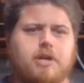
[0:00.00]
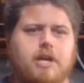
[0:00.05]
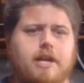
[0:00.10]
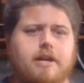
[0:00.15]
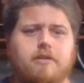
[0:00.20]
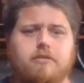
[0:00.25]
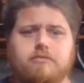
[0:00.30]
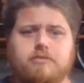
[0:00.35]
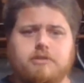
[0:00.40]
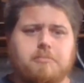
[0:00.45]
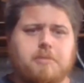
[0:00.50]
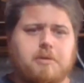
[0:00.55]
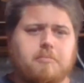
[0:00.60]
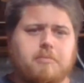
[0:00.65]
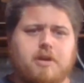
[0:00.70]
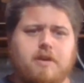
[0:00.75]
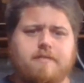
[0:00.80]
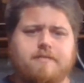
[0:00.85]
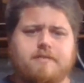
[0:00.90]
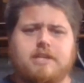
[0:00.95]
I don't remember
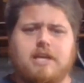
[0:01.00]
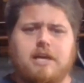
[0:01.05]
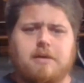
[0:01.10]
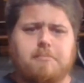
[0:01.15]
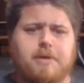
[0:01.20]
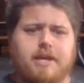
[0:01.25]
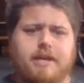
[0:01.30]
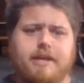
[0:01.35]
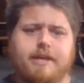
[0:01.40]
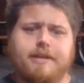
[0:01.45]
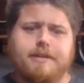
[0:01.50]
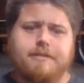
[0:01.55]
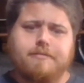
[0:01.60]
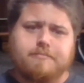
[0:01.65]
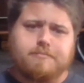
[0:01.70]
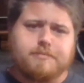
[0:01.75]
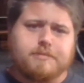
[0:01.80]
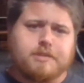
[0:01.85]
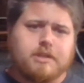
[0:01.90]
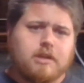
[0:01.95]
off the top of my head.
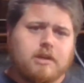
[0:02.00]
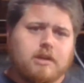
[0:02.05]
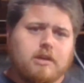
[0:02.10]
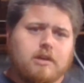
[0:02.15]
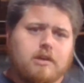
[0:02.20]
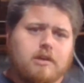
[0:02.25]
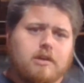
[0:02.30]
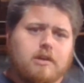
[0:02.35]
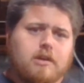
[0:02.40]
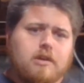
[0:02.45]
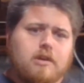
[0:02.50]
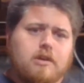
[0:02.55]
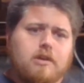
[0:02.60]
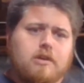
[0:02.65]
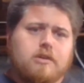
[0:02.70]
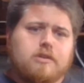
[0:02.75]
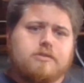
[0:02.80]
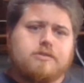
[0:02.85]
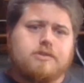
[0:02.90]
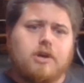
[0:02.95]

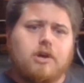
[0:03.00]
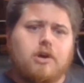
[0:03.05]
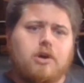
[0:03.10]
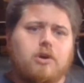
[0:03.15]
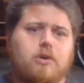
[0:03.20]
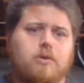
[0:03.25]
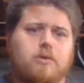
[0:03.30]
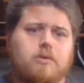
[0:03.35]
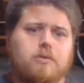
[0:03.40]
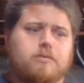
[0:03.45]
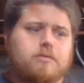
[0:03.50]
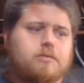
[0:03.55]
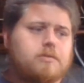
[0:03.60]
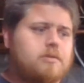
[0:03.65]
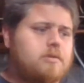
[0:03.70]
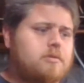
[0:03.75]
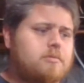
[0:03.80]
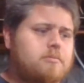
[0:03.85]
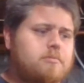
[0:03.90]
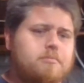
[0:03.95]
So,
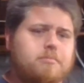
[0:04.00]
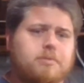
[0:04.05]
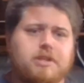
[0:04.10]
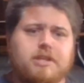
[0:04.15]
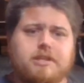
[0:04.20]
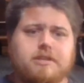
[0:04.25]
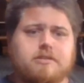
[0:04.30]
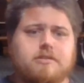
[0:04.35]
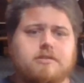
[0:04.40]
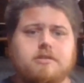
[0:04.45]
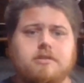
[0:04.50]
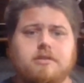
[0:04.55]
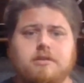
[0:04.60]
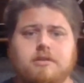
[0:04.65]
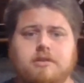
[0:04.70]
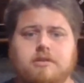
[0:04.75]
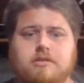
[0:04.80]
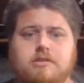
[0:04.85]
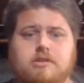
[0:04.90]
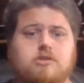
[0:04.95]
please,
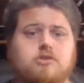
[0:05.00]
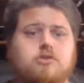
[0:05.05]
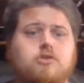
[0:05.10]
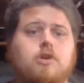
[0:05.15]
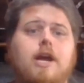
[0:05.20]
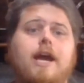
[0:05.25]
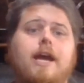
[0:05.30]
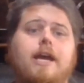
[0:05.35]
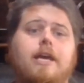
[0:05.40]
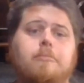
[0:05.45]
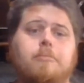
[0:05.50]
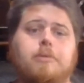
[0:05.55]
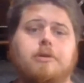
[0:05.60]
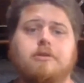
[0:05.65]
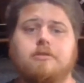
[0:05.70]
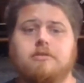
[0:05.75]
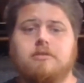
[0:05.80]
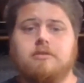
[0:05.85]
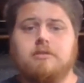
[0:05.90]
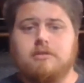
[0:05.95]
subscribe.
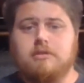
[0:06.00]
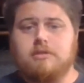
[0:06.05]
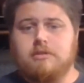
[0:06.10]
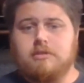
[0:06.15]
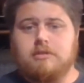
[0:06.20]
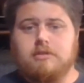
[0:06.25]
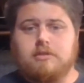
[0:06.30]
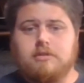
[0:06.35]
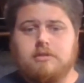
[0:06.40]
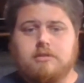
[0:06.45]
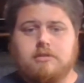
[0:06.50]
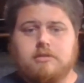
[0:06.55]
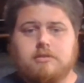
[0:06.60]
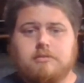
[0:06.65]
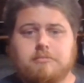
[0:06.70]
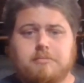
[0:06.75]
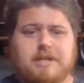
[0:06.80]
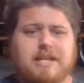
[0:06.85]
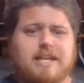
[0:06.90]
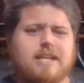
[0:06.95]

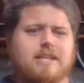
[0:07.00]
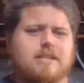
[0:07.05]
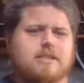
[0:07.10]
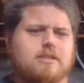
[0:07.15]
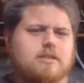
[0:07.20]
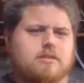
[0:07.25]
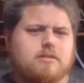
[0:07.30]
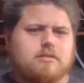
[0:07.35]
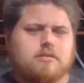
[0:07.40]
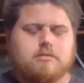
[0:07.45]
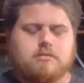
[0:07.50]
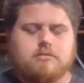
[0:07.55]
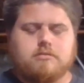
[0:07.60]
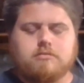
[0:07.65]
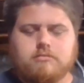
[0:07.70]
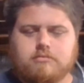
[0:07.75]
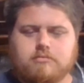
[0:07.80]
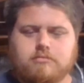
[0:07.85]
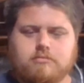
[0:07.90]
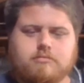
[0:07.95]
Please.
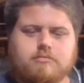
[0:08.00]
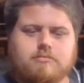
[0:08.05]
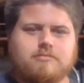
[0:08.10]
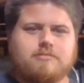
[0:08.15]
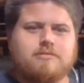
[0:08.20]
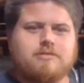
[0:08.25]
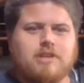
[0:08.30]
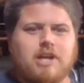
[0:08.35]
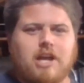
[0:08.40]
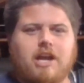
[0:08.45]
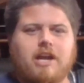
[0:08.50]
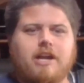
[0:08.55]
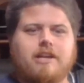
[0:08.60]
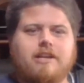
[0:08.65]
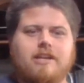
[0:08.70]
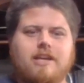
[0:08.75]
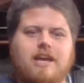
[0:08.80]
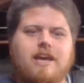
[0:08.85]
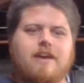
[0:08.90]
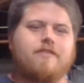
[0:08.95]
Alright,
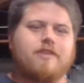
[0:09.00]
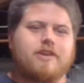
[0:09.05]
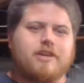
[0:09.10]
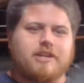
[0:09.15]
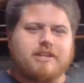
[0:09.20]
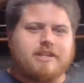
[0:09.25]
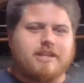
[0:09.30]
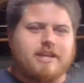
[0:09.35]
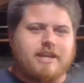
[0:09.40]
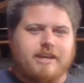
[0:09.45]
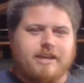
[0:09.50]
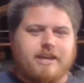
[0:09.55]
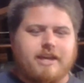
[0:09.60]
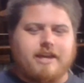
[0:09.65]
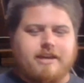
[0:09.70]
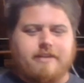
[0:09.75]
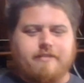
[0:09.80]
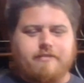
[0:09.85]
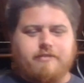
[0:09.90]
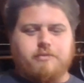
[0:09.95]
have a good day,
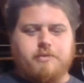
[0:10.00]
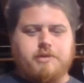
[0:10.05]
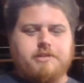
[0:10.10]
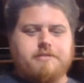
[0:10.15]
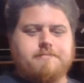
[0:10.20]
everyone.